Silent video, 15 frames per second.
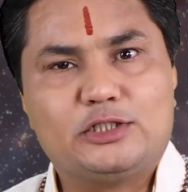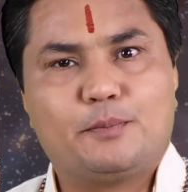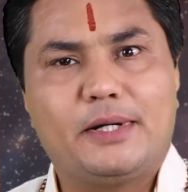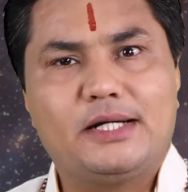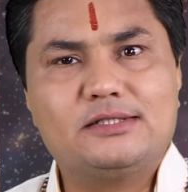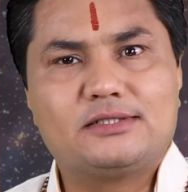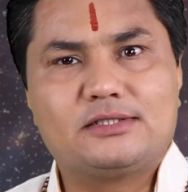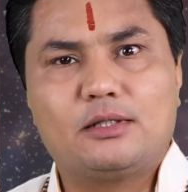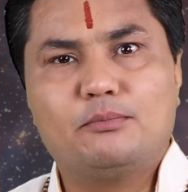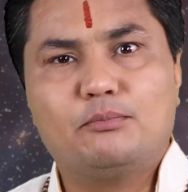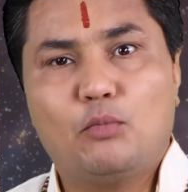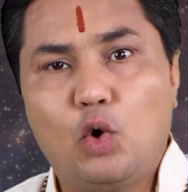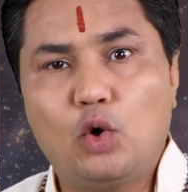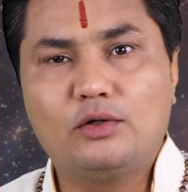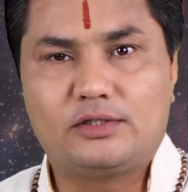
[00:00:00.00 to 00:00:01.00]
Spend some
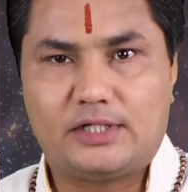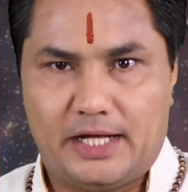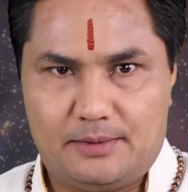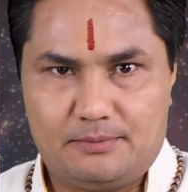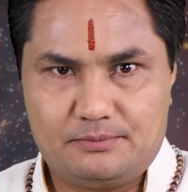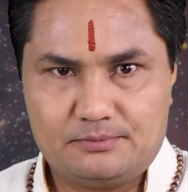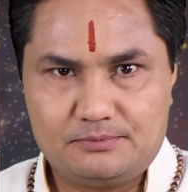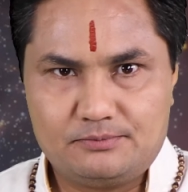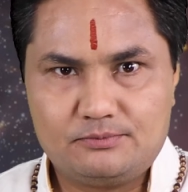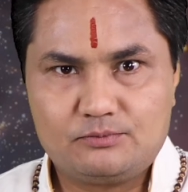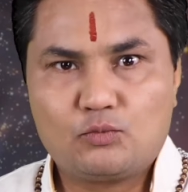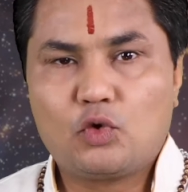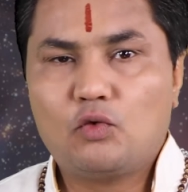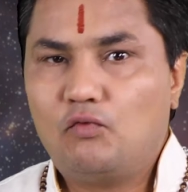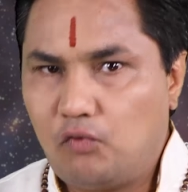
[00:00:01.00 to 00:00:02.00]
more time
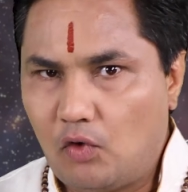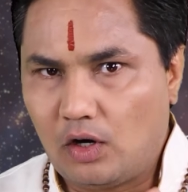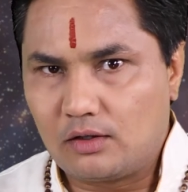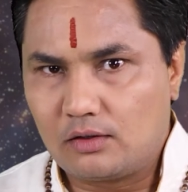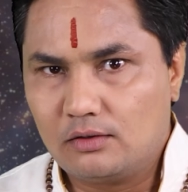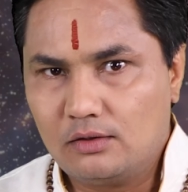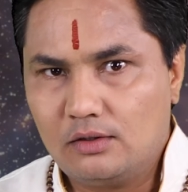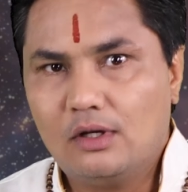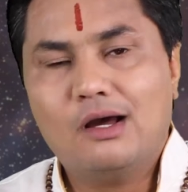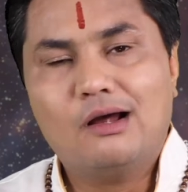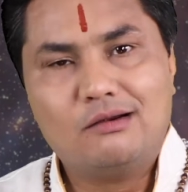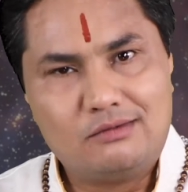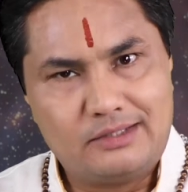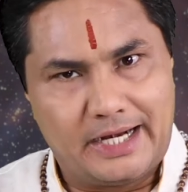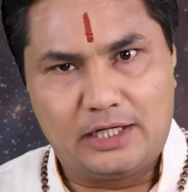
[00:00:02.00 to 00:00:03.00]
for
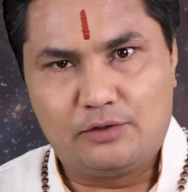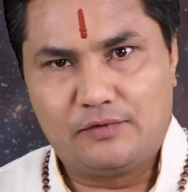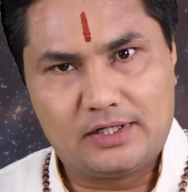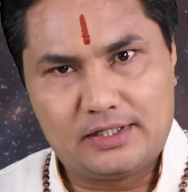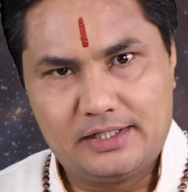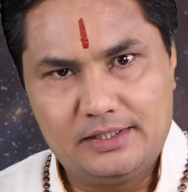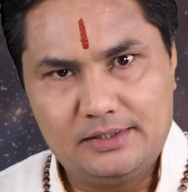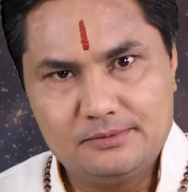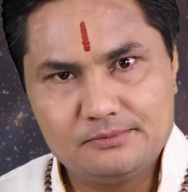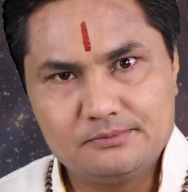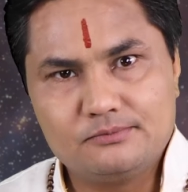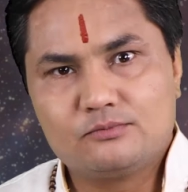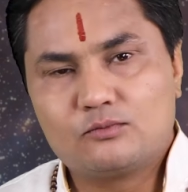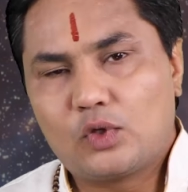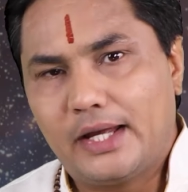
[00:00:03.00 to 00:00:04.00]
networking
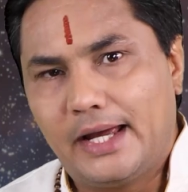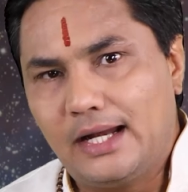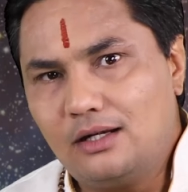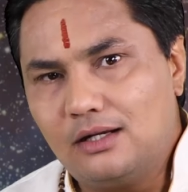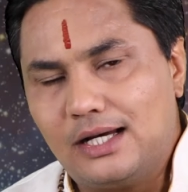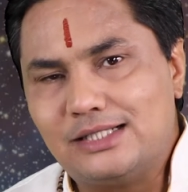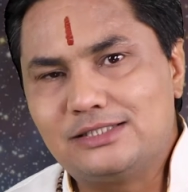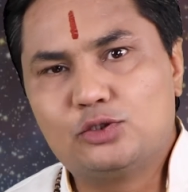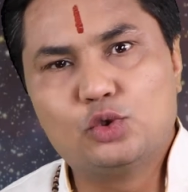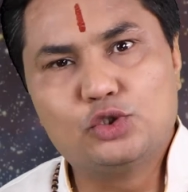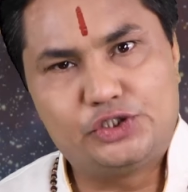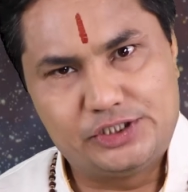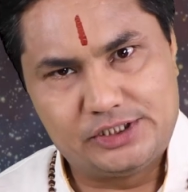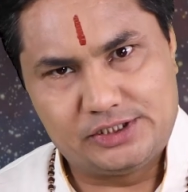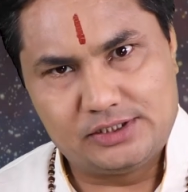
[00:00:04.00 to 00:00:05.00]
and
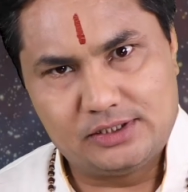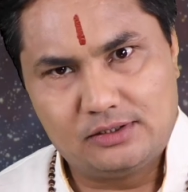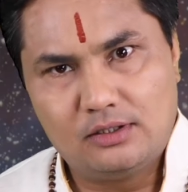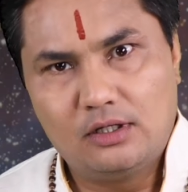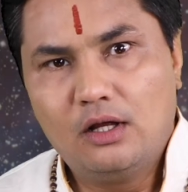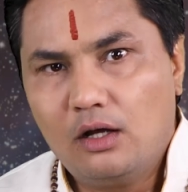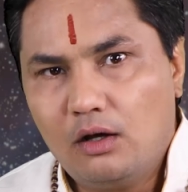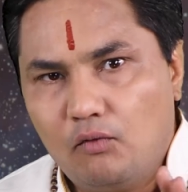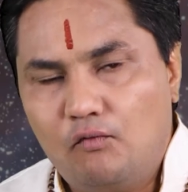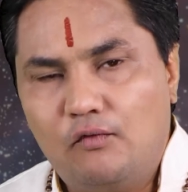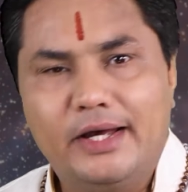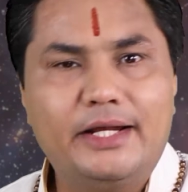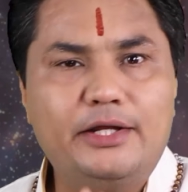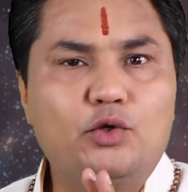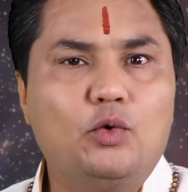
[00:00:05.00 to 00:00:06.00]
association
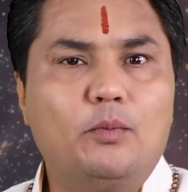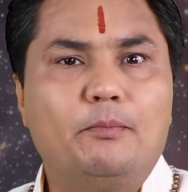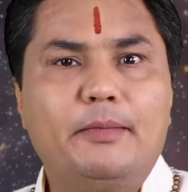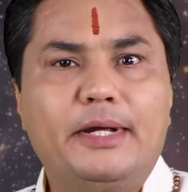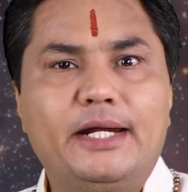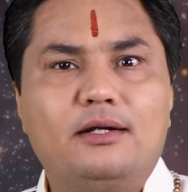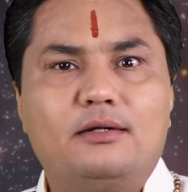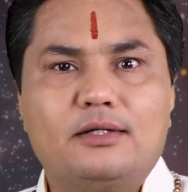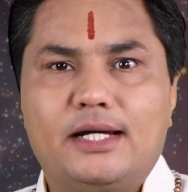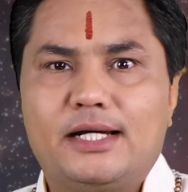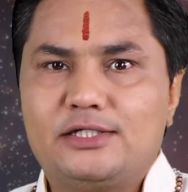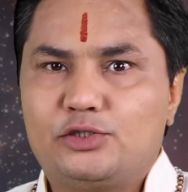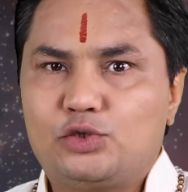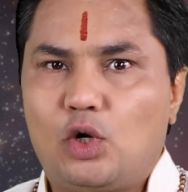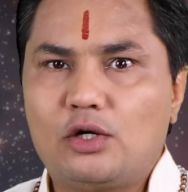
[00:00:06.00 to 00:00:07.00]
where you meet
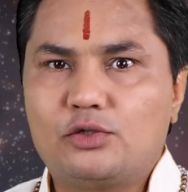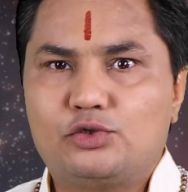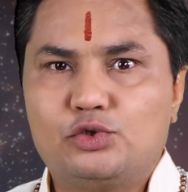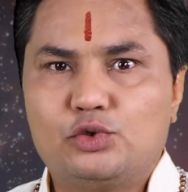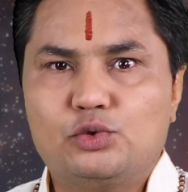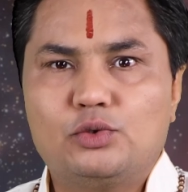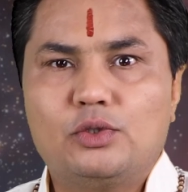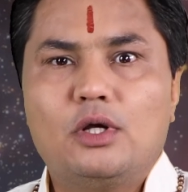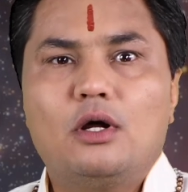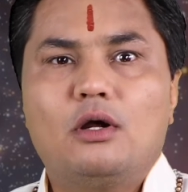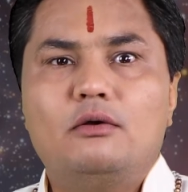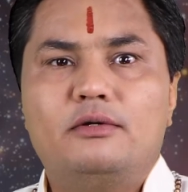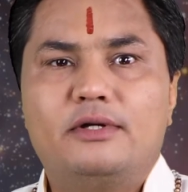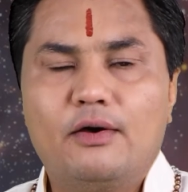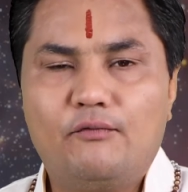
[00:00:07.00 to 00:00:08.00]
and talk to
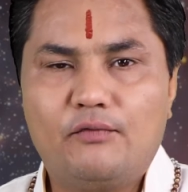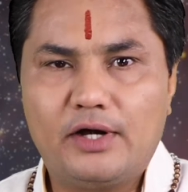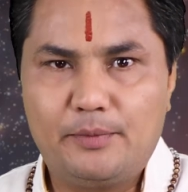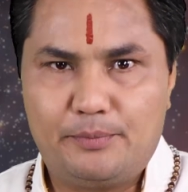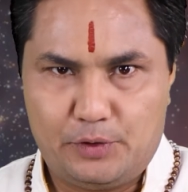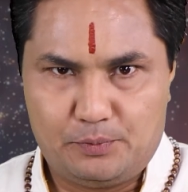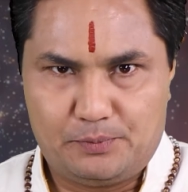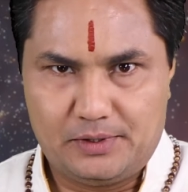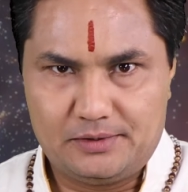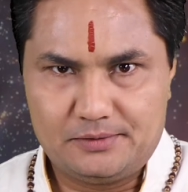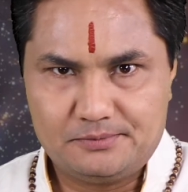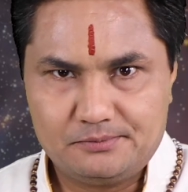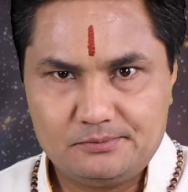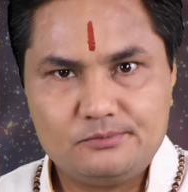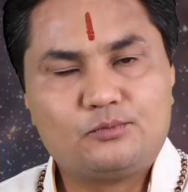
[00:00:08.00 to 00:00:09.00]
different people
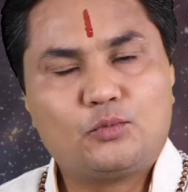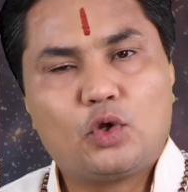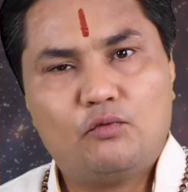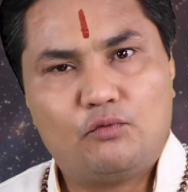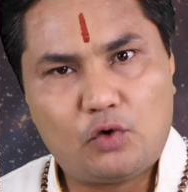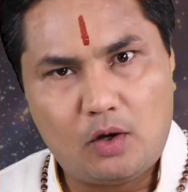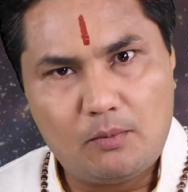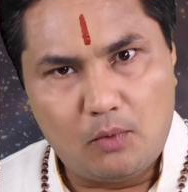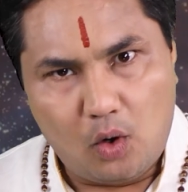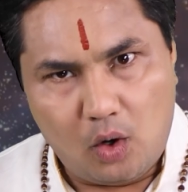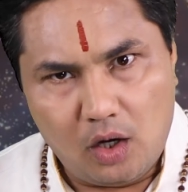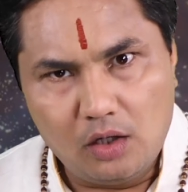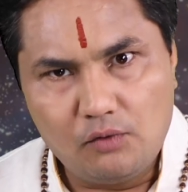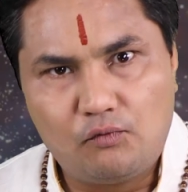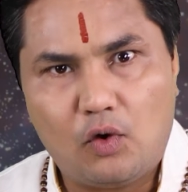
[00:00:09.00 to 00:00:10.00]
from
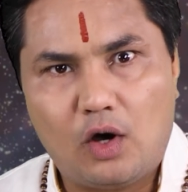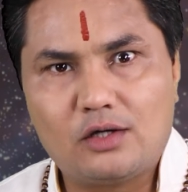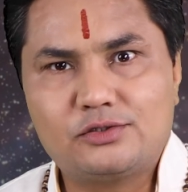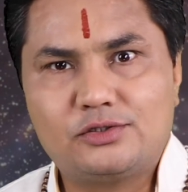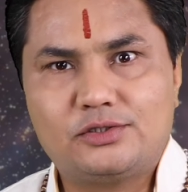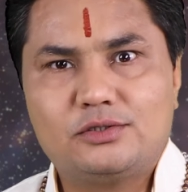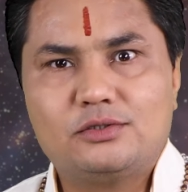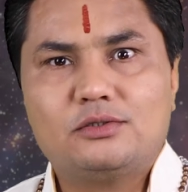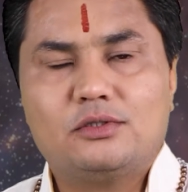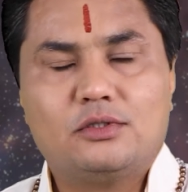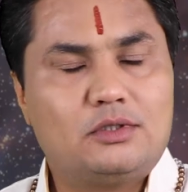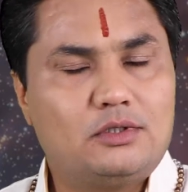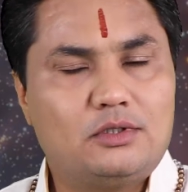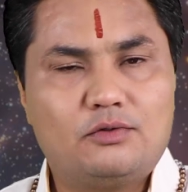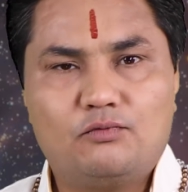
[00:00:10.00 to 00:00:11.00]
all walks
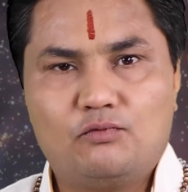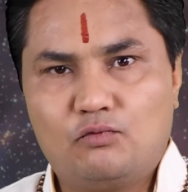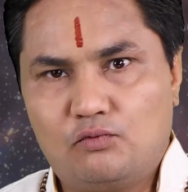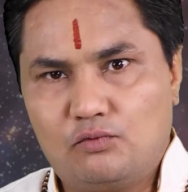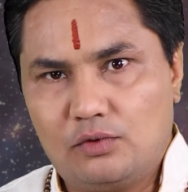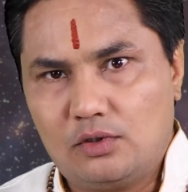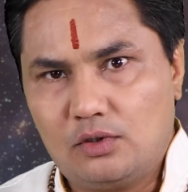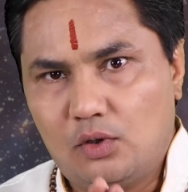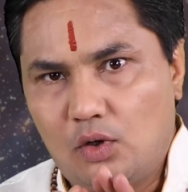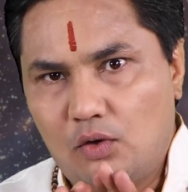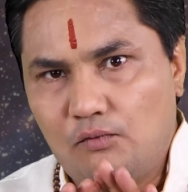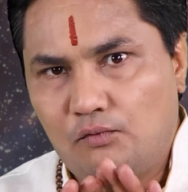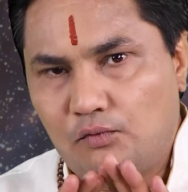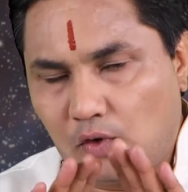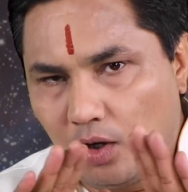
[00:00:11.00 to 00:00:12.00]
uh,
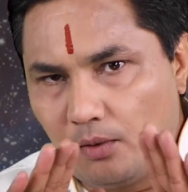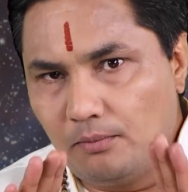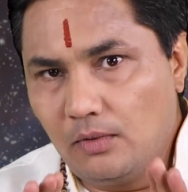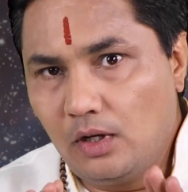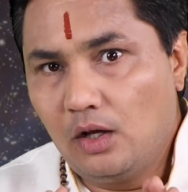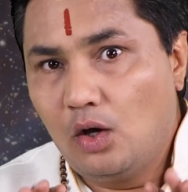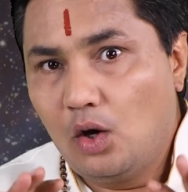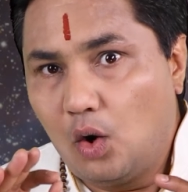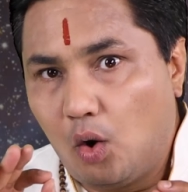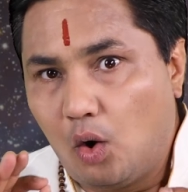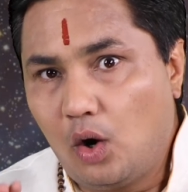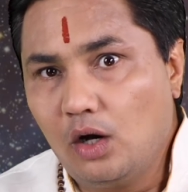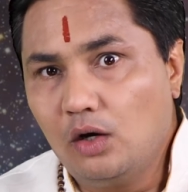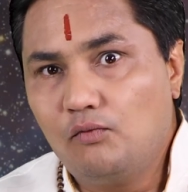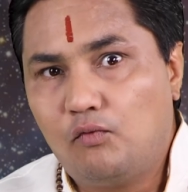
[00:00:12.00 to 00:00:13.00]
from
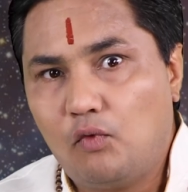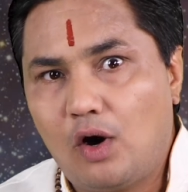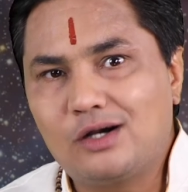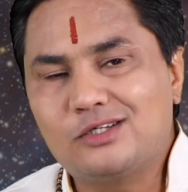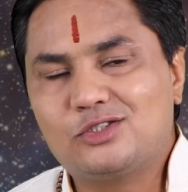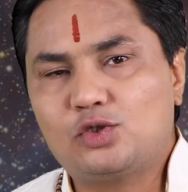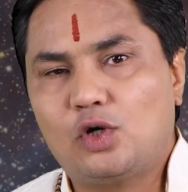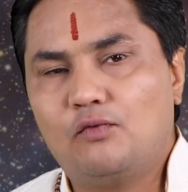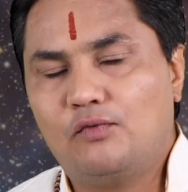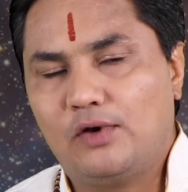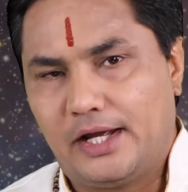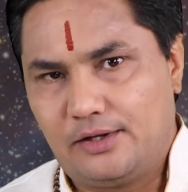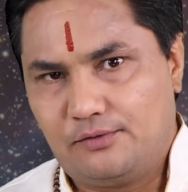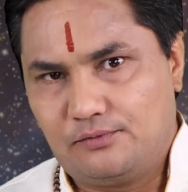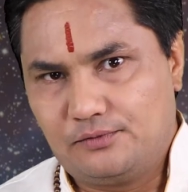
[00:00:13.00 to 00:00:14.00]
all walks of
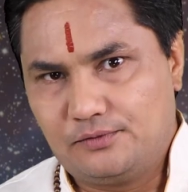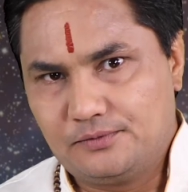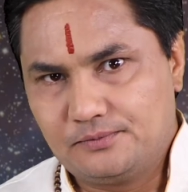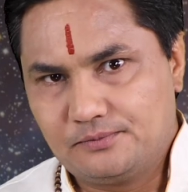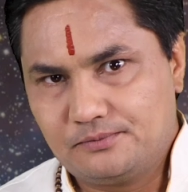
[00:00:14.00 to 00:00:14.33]
life.